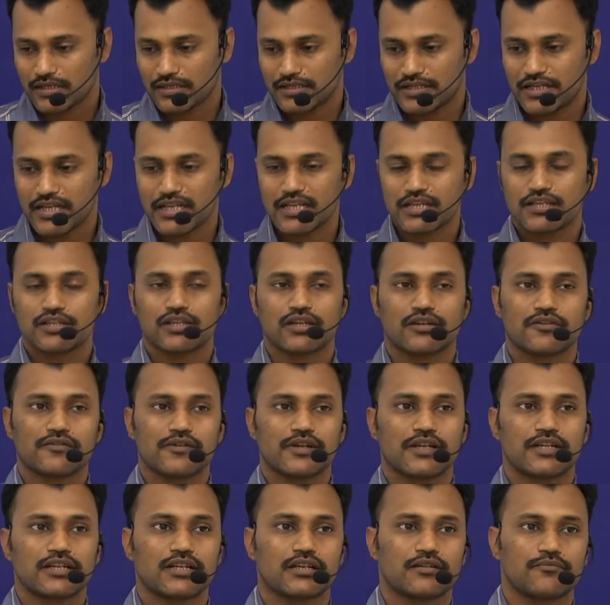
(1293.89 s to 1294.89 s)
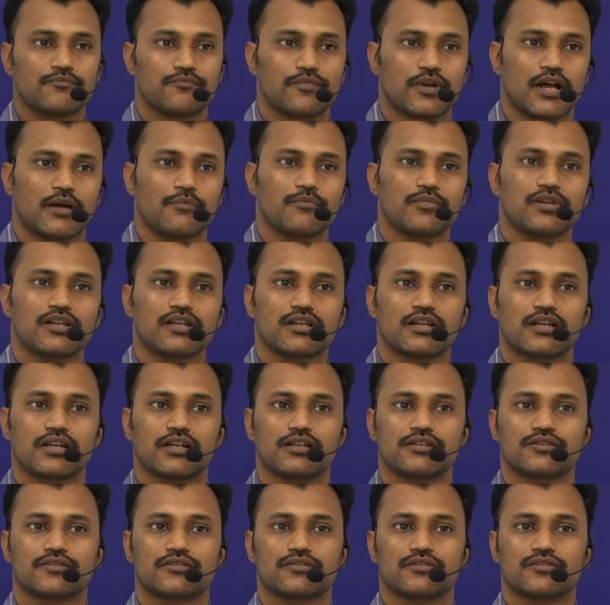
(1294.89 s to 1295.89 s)
degenerated Brahmin
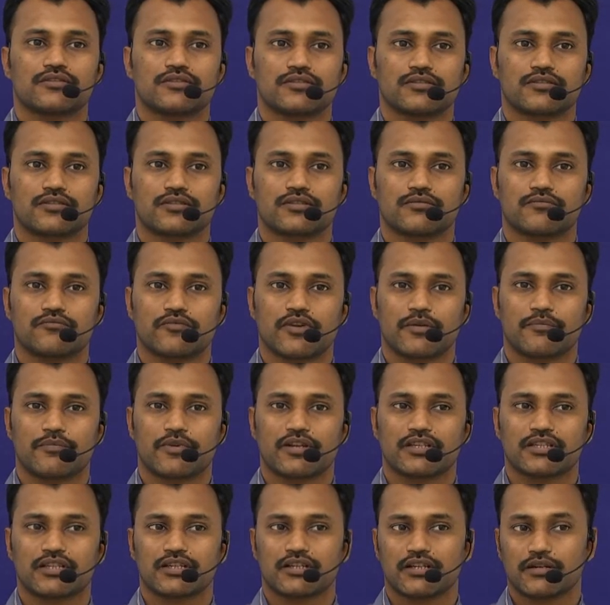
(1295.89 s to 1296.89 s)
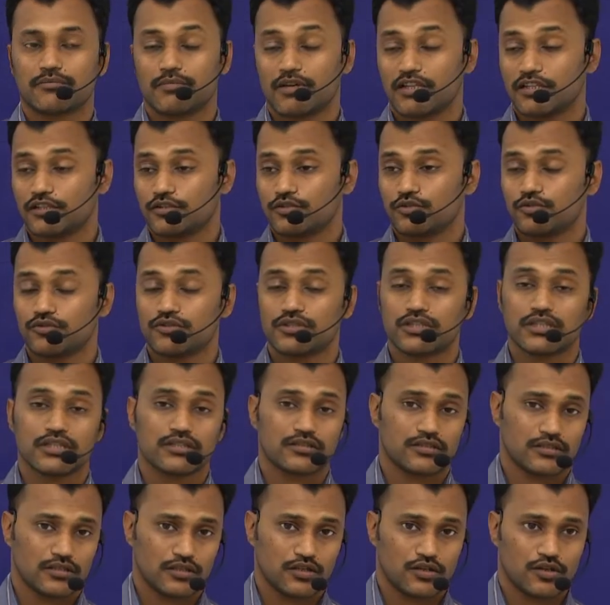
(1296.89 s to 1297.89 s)
cultural system represented by the Tulsis
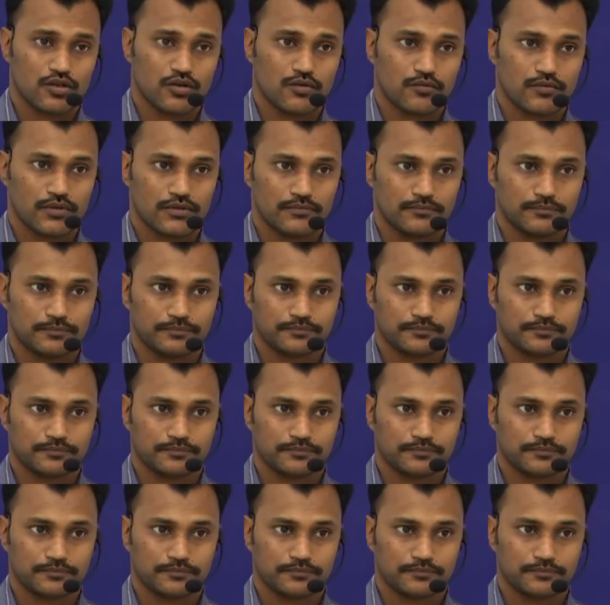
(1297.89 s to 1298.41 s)
in the novel.